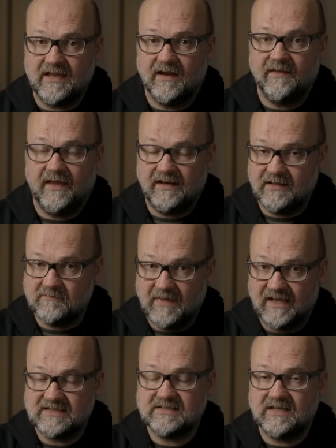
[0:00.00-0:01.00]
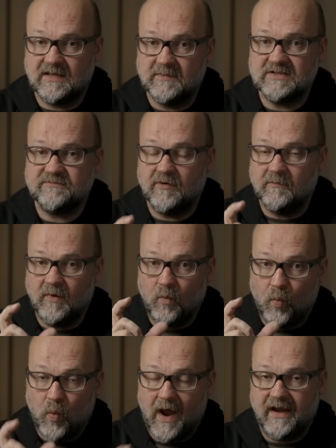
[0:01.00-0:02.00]
AI, that it makes the image from
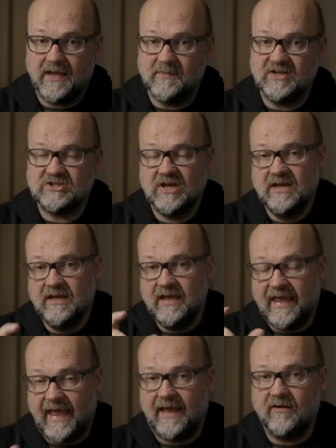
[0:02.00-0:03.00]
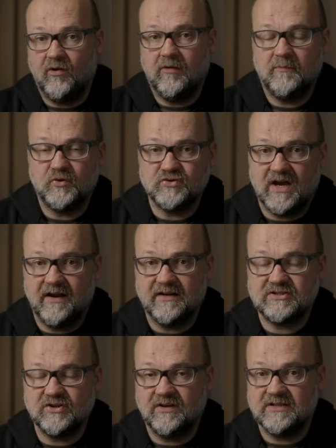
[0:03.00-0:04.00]
one image, and Olympus
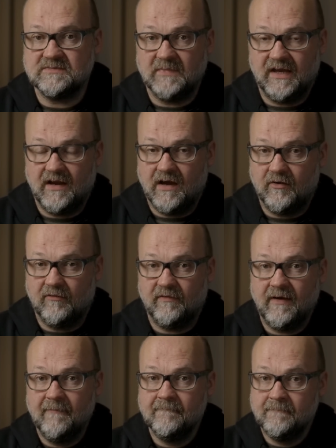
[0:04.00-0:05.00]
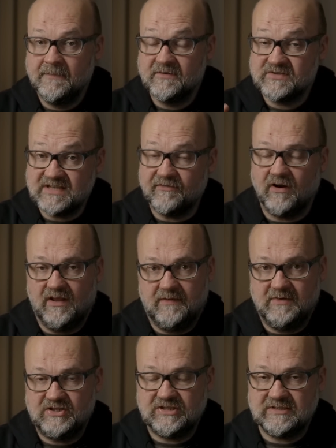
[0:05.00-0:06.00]
high-res shot is made out of several
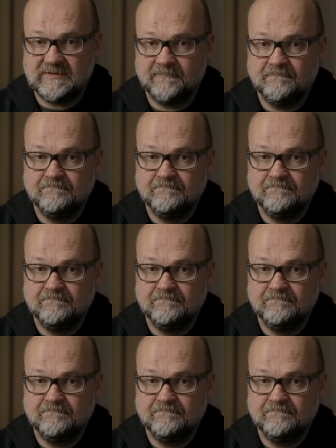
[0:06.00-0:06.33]
images.